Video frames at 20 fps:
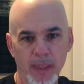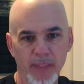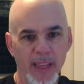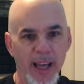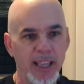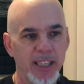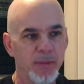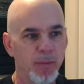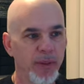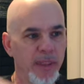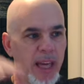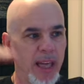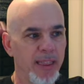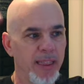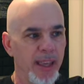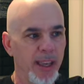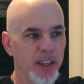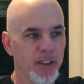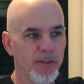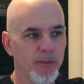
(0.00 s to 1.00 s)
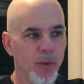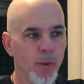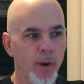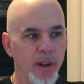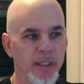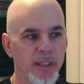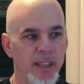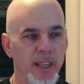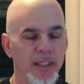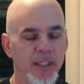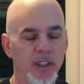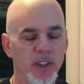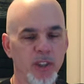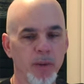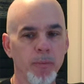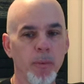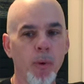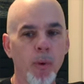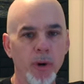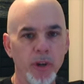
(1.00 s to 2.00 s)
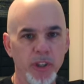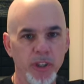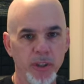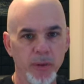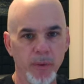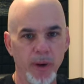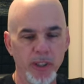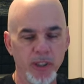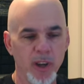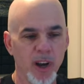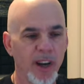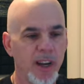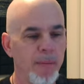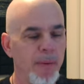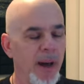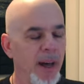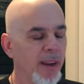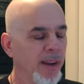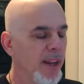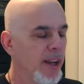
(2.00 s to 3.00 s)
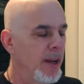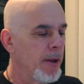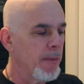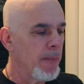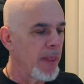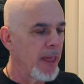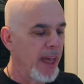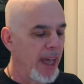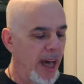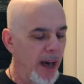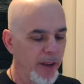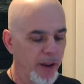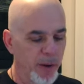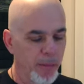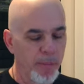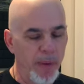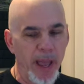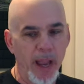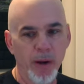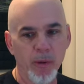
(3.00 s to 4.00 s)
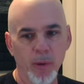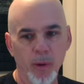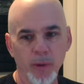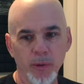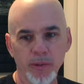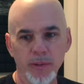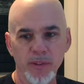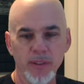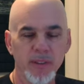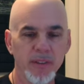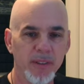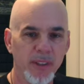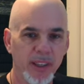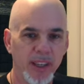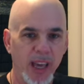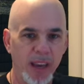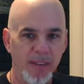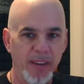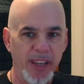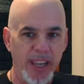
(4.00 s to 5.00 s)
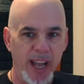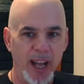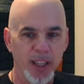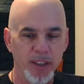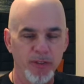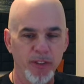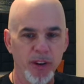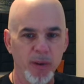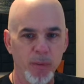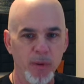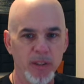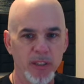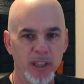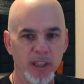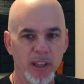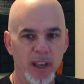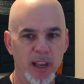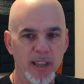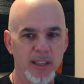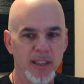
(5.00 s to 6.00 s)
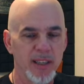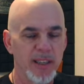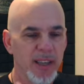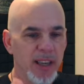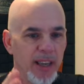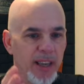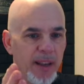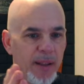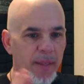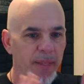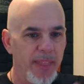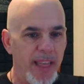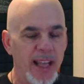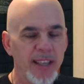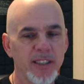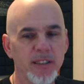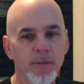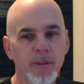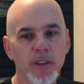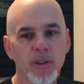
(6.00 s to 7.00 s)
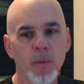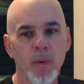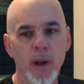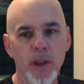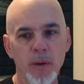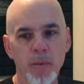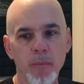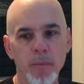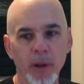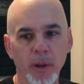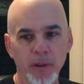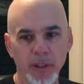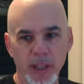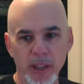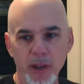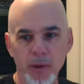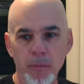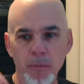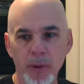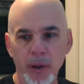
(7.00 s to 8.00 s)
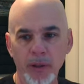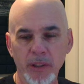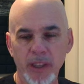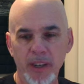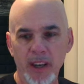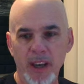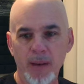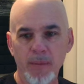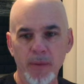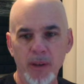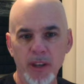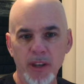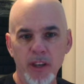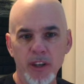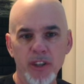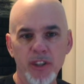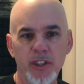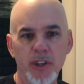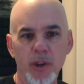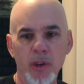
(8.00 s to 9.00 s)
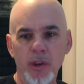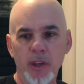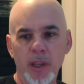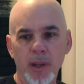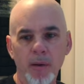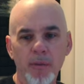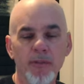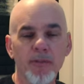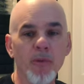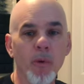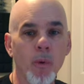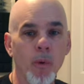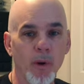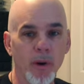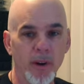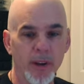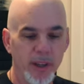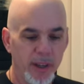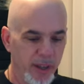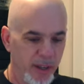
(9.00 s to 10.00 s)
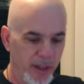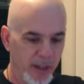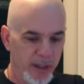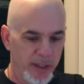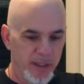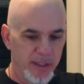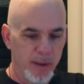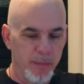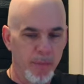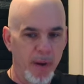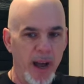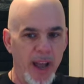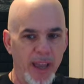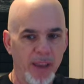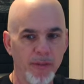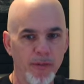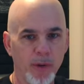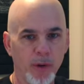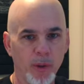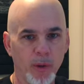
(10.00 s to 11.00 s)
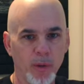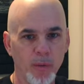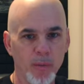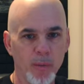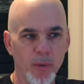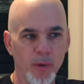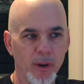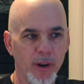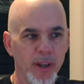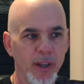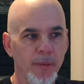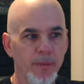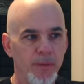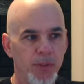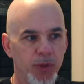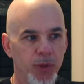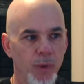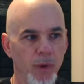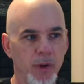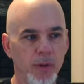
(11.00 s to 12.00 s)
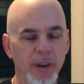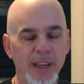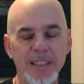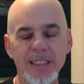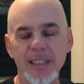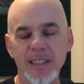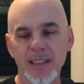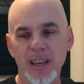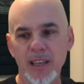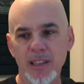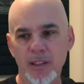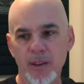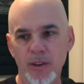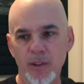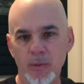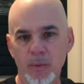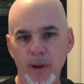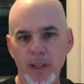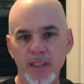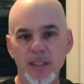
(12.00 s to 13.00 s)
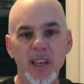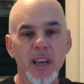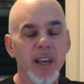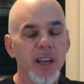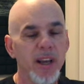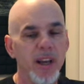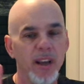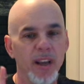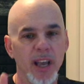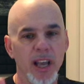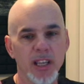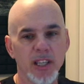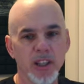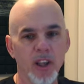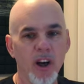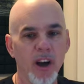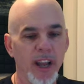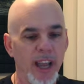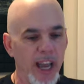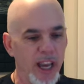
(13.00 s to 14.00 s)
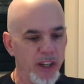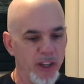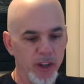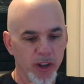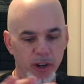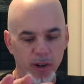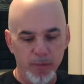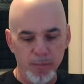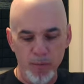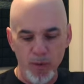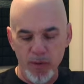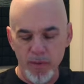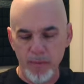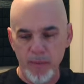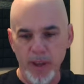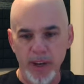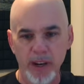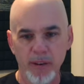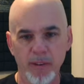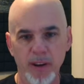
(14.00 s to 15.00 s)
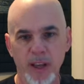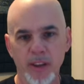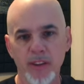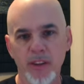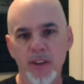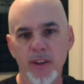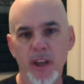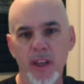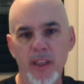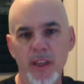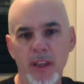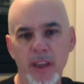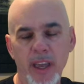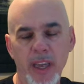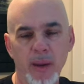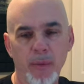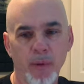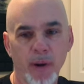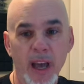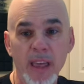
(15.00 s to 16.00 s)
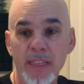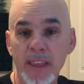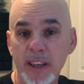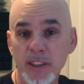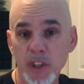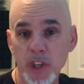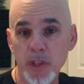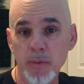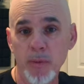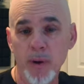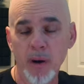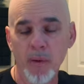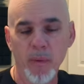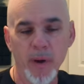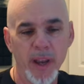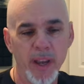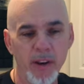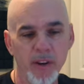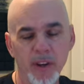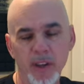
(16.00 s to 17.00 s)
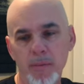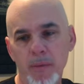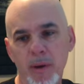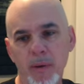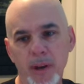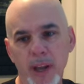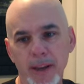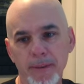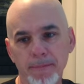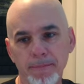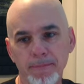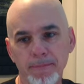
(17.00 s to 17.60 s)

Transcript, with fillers: That's what that thing is for. It's it's to support you. We talk about how your bankroll kind of accounts for your wins and losses. That's the reason why you build it. You build it up so you can afford to buy in for a little more to increase the size of those wins. As long as you're moving money around in what I think is a smart way, you're going to be okay.